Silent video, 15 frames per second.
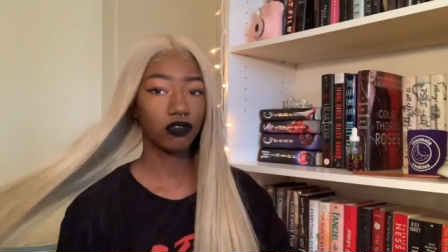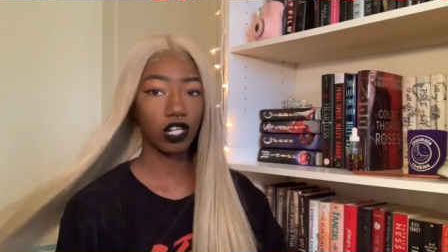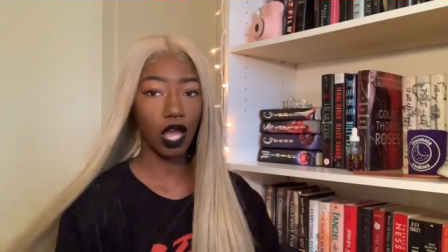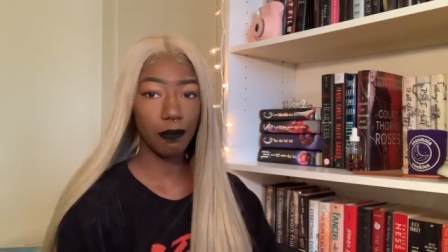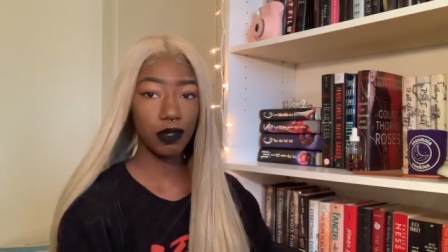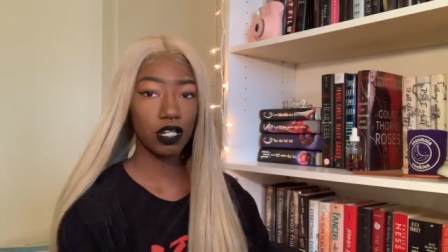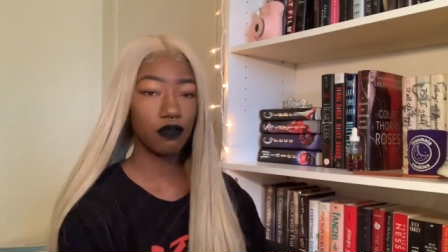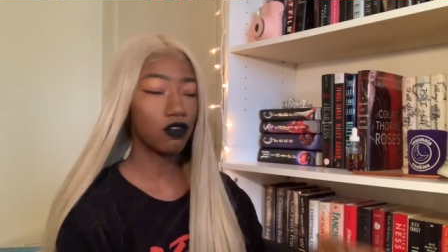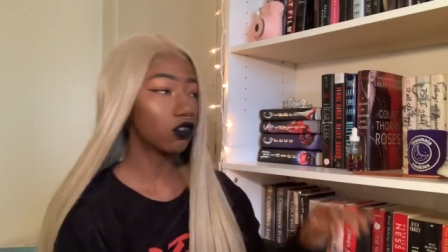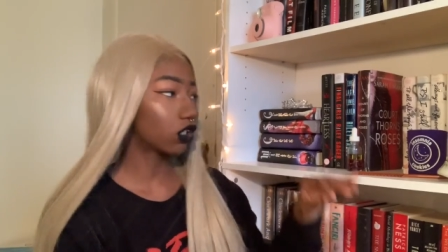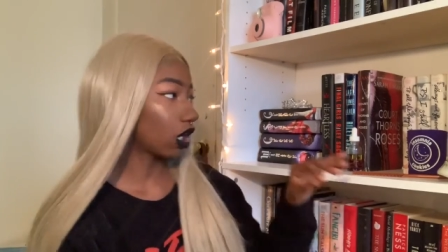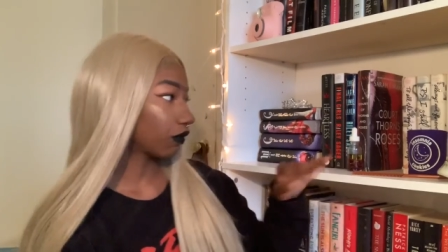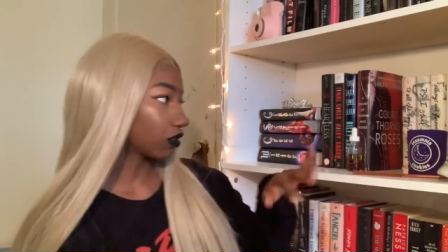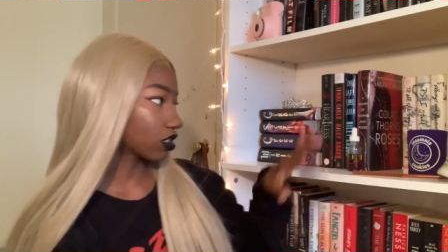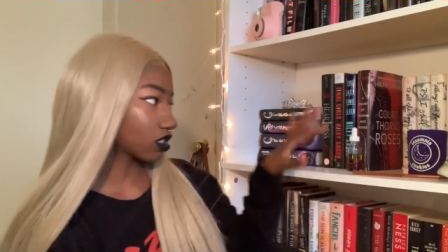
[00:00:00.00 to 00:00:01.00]
I mean, if you can
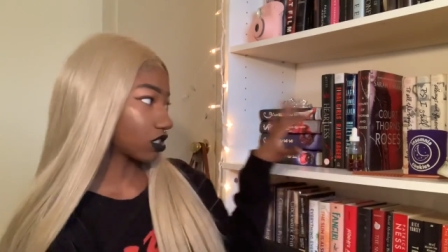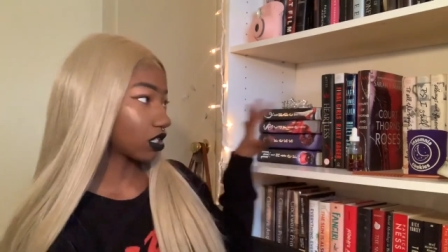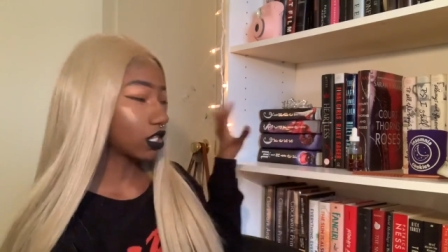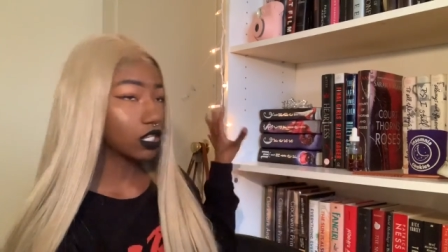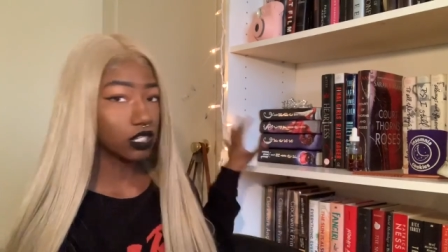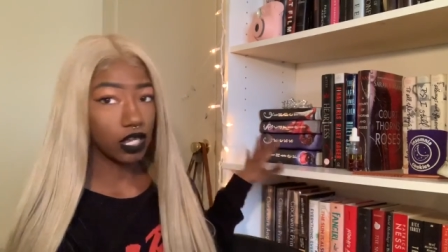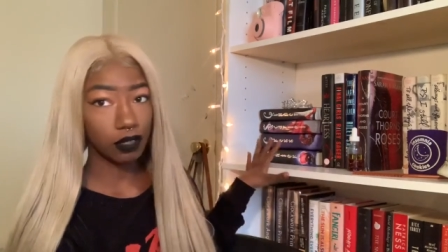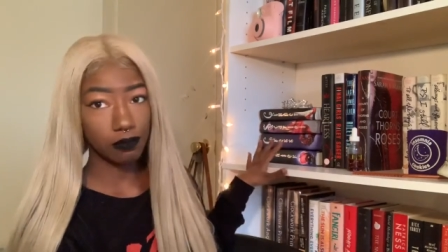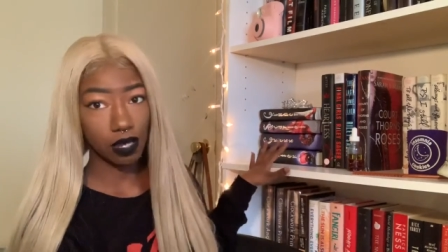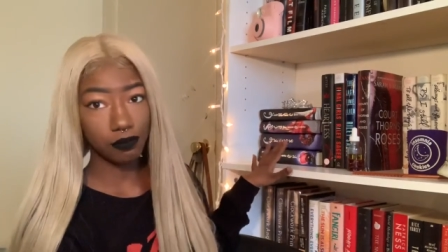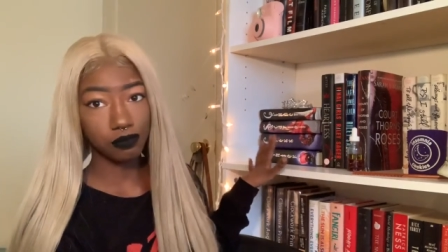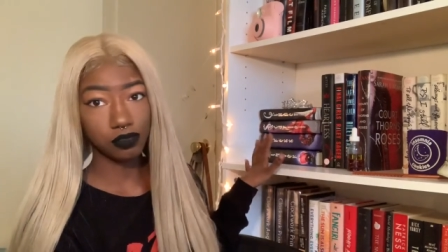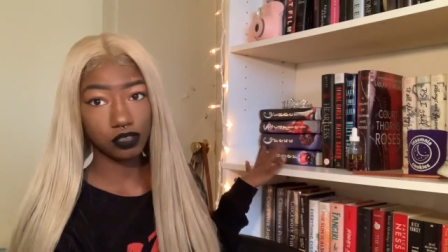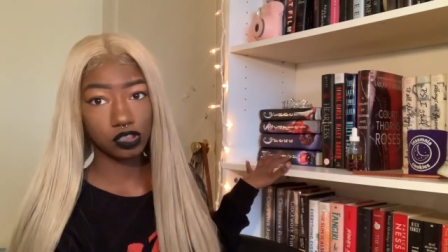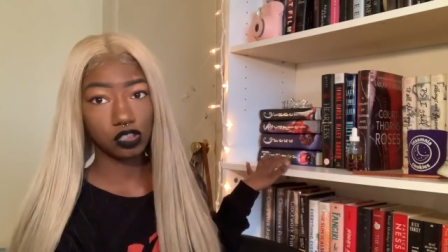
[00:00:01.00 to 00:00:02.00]
already see, like, my
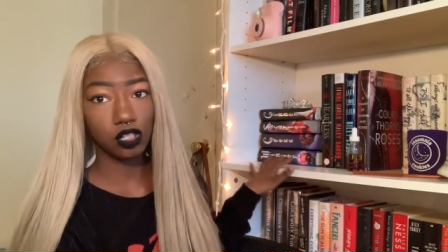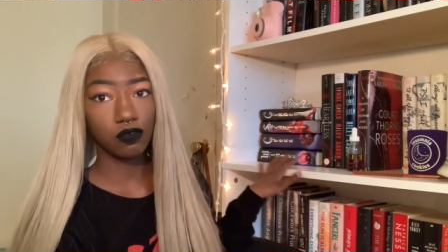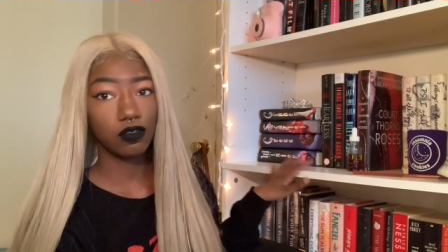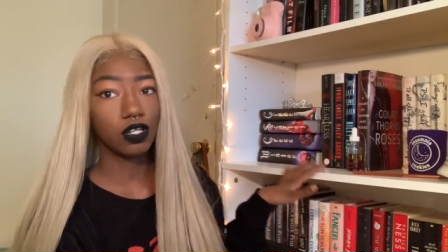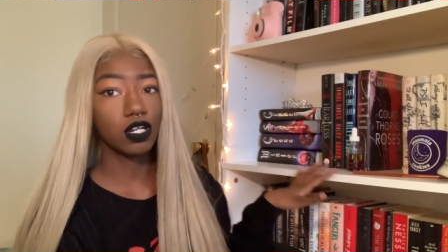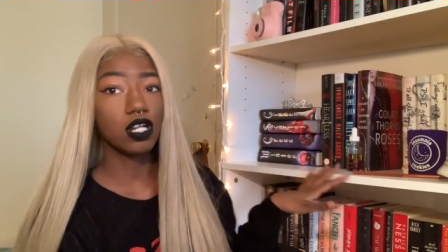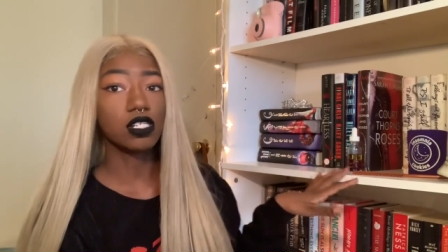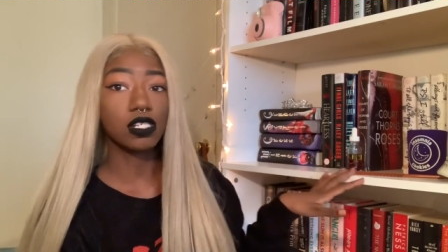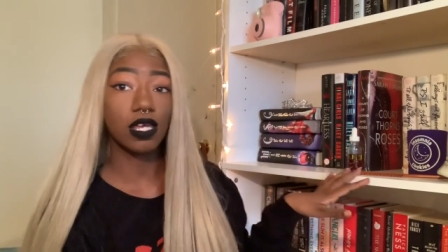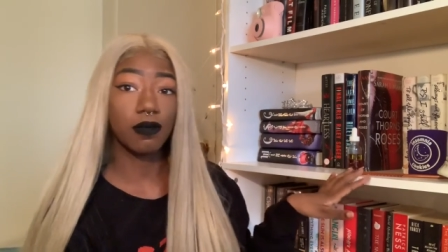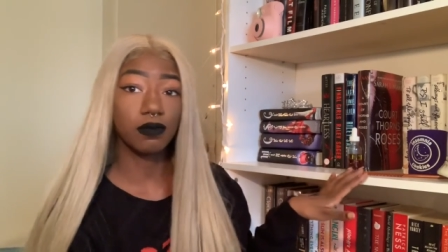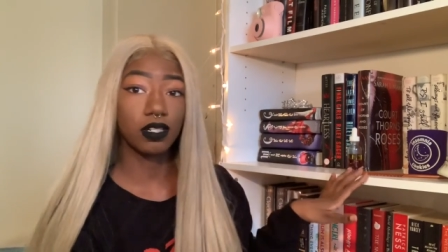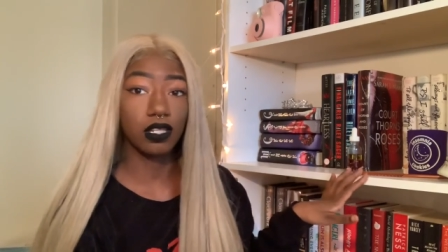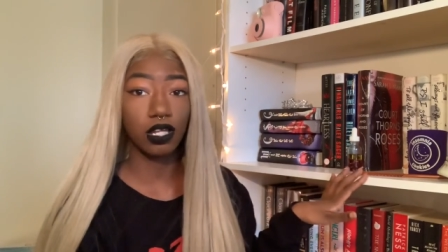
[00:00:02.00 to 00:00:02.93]
bookshelf here is empty.